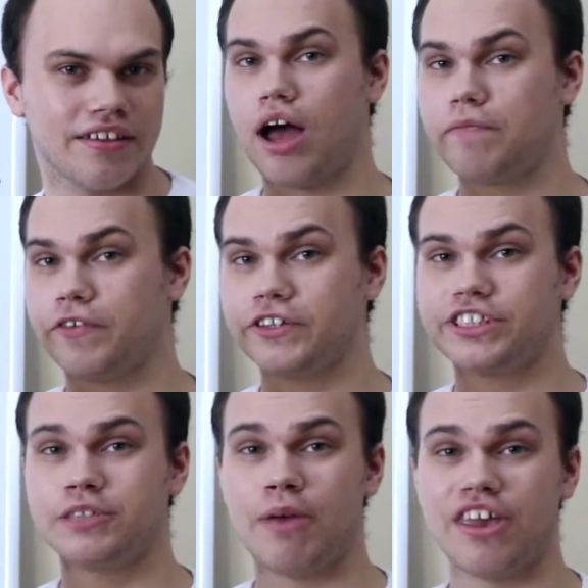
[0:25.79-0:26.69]
Up first
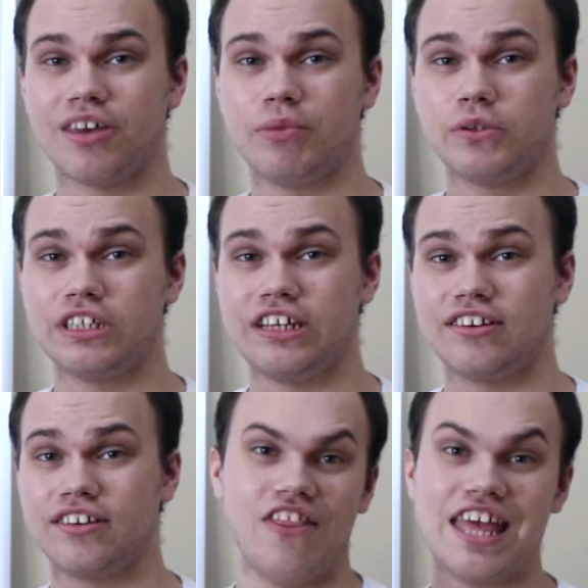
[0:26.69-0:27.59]
is bacon
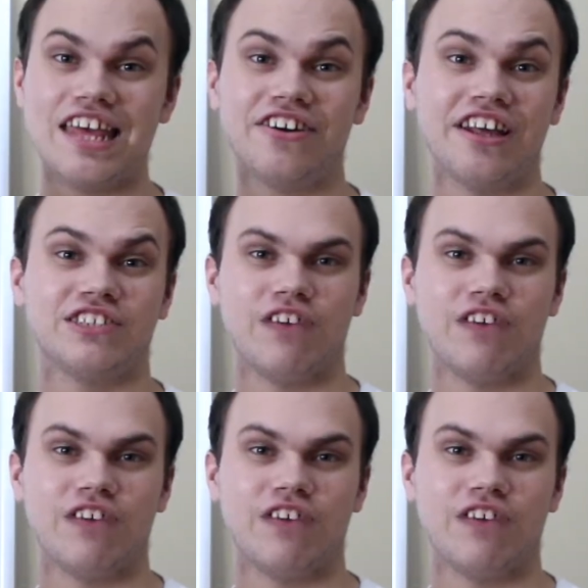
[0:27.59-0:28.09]
poutine, the internet's